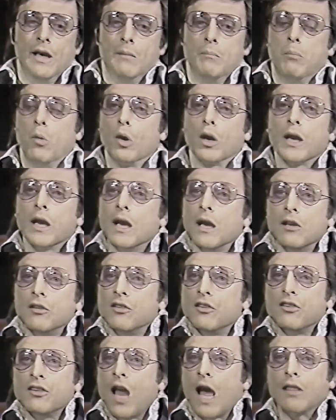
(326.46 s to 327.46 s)
Borges
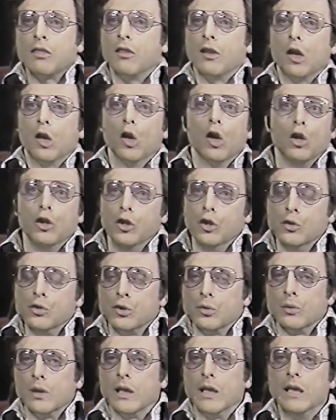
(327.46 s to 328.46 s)
is not there,
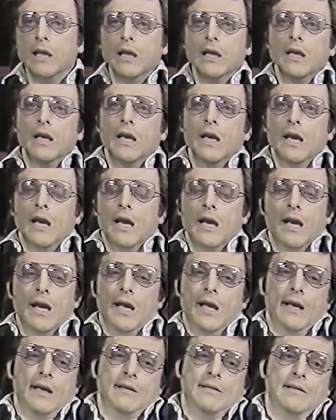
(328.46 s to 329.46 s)
usually,
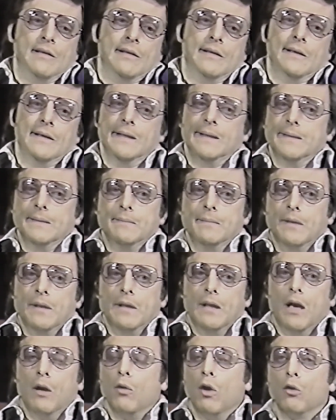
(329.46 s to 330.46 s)
and
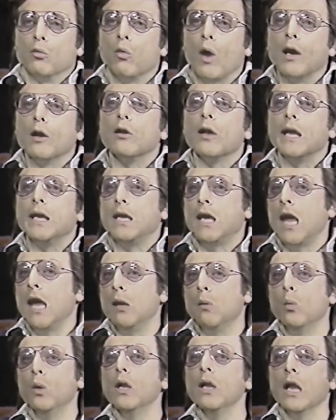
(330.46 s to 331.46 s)
a writer like Kate
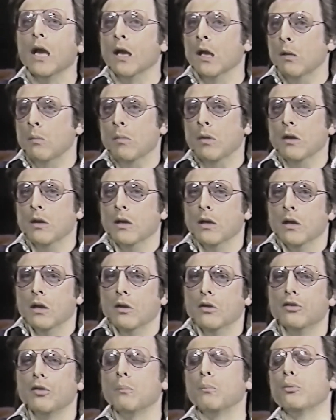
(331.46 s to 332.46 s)
Wilhelm,
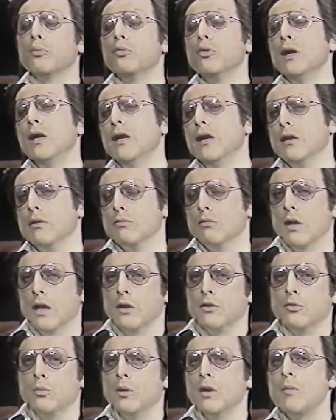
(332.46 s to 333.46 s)
who's a brilliant writer.
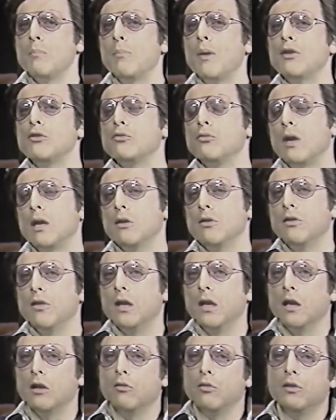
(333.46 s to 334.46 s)
She's one of the best writers in the
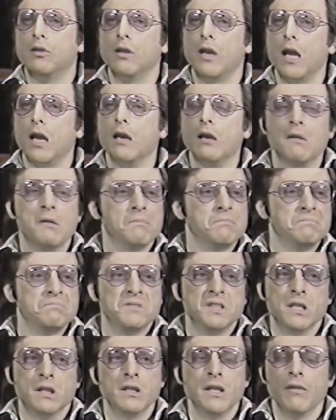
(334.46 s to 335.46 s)
country today.
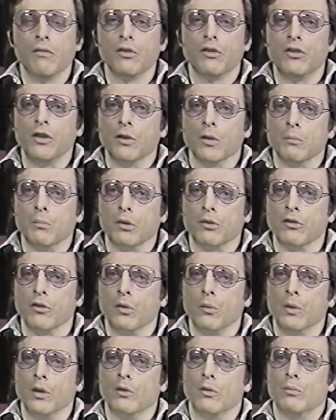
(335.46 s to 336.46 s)
You'll never see her books in the
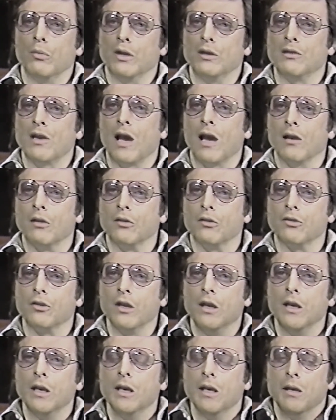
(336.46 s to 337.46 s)
window of Brentano's
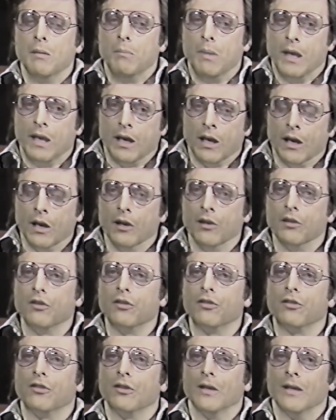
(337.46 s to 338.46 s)

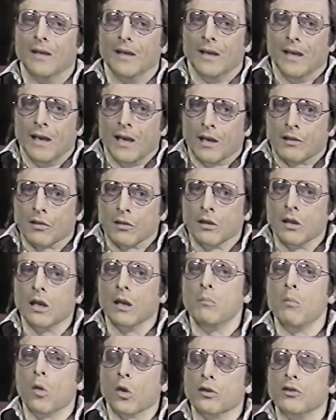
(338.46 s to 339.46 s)
because it's a little
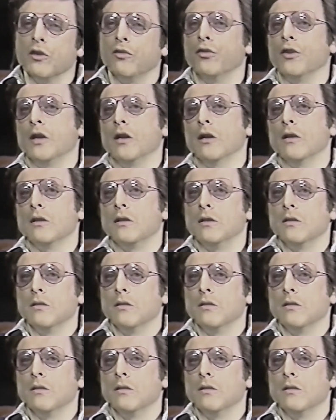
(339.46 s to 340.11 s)
more difficult